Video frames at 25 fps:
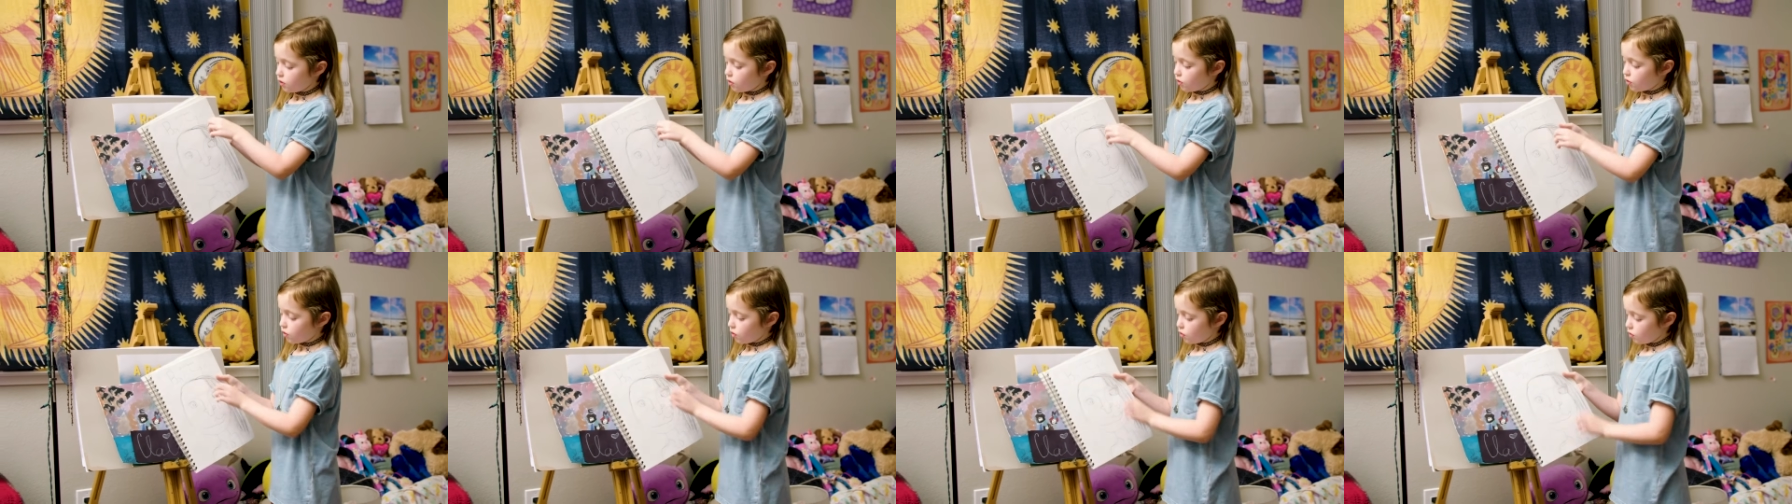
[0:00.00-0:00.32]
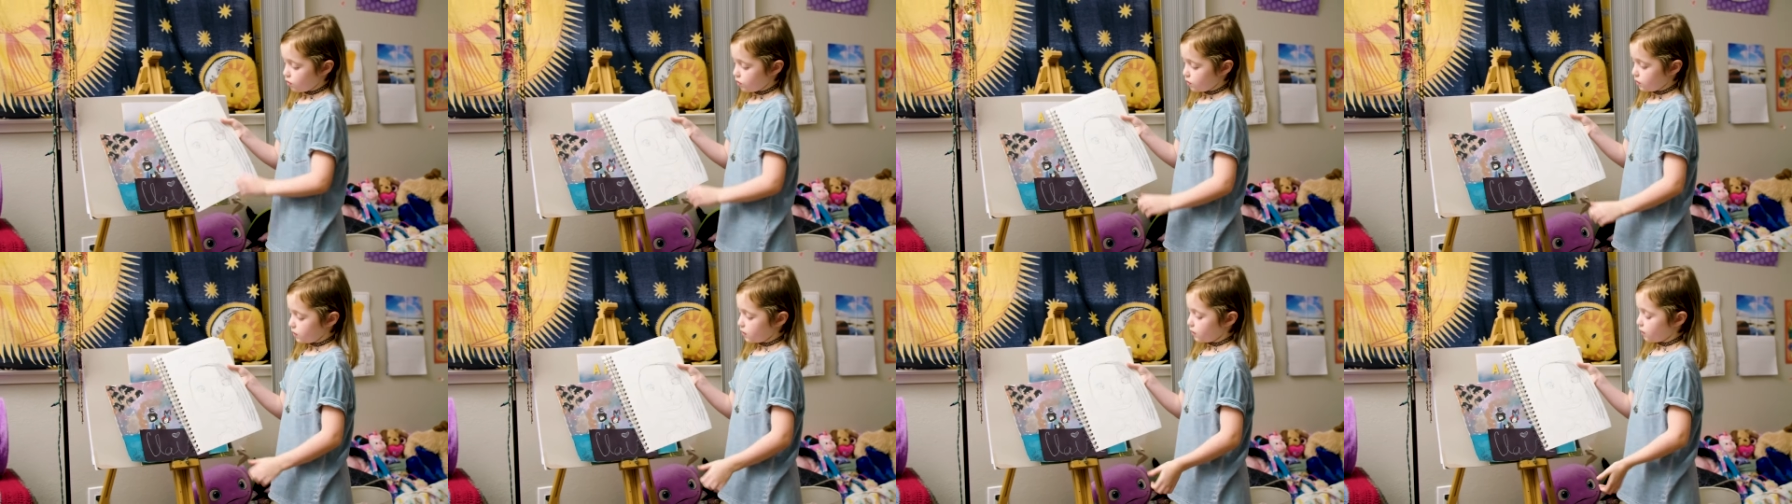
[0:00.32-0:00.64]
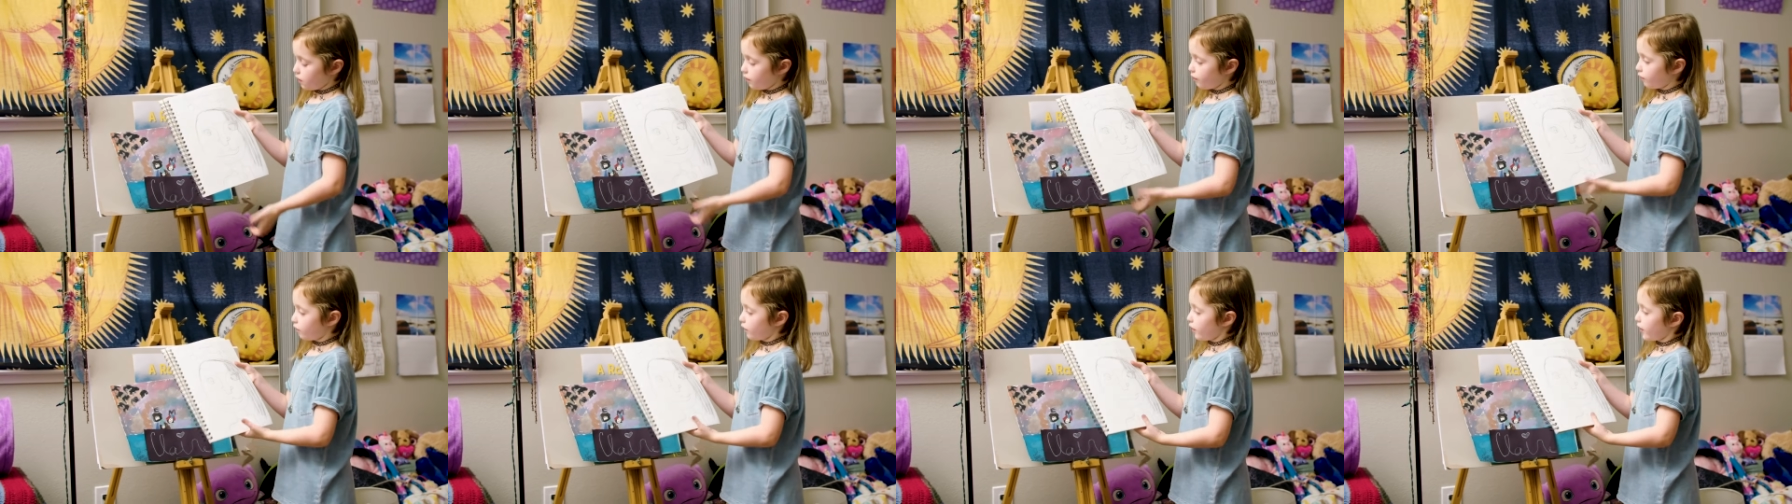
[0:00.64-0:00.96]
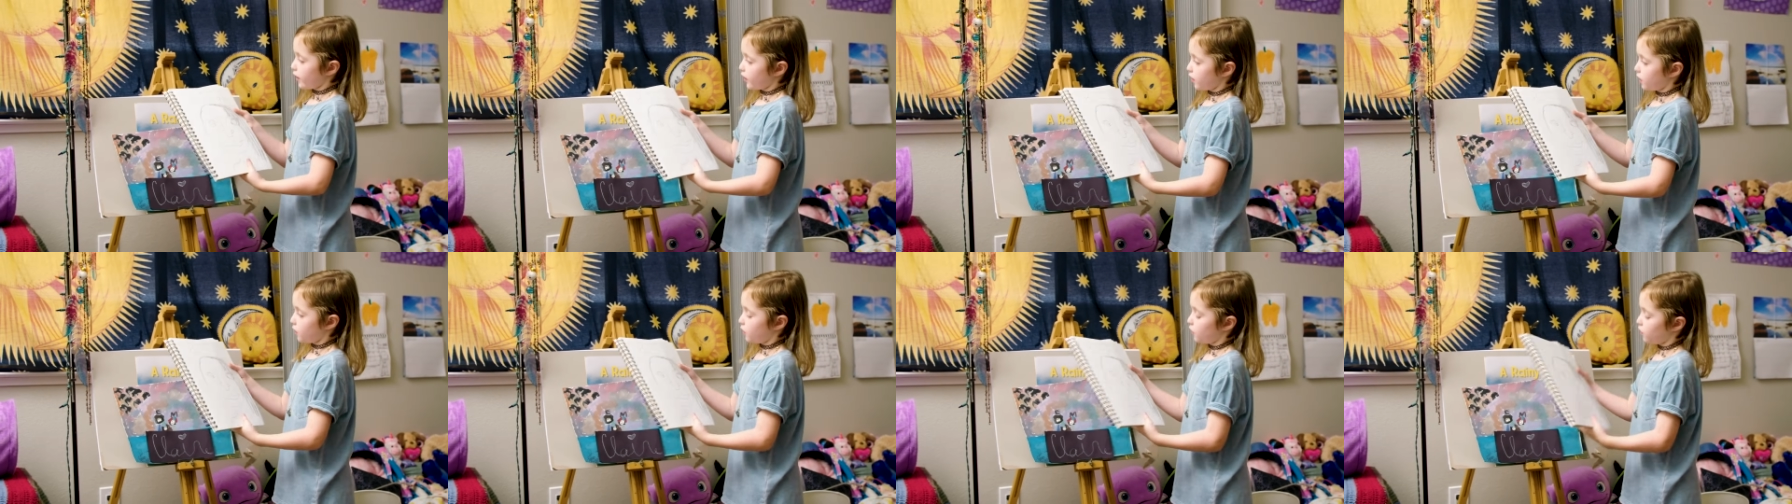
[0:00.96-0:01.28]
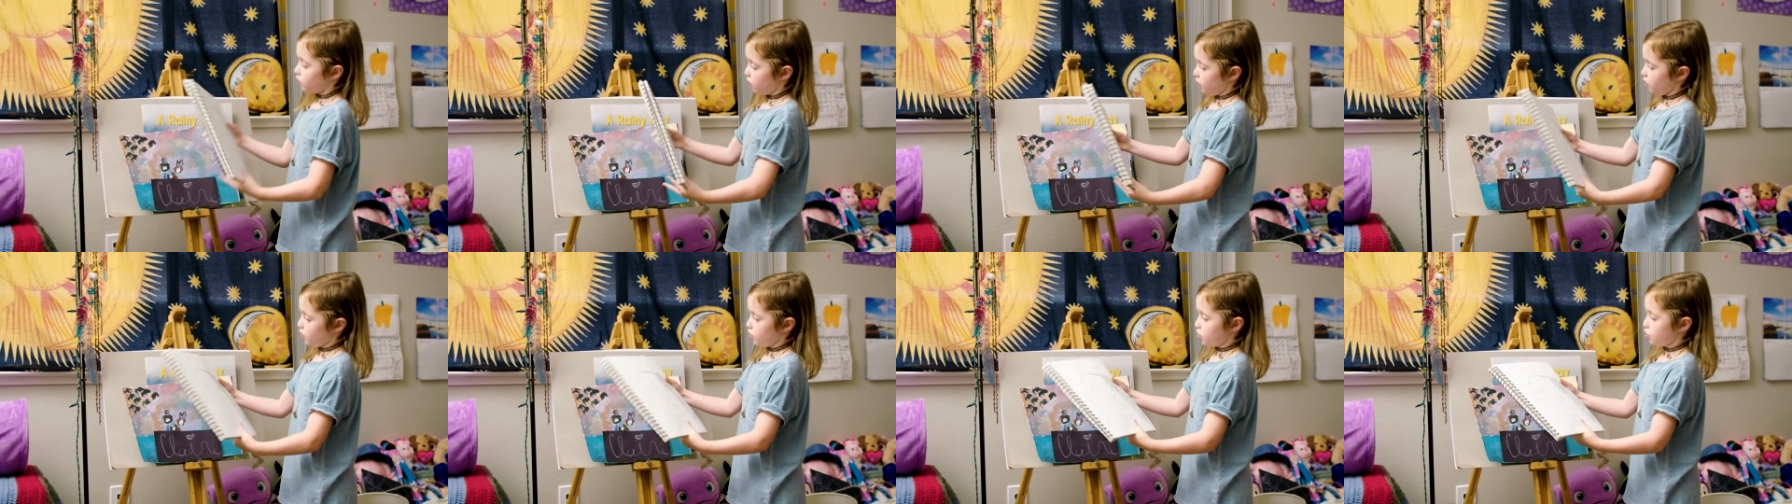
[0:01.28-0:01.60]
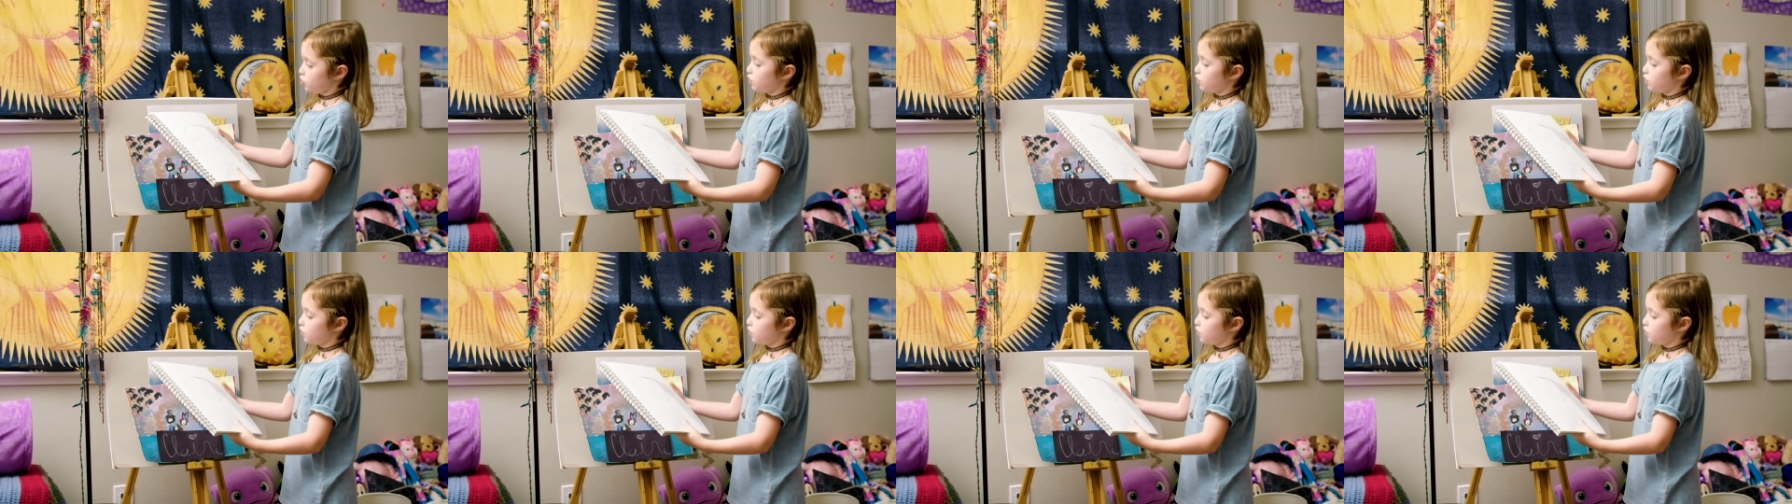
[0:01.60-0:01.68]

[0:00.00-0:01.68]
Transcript: girl self right here.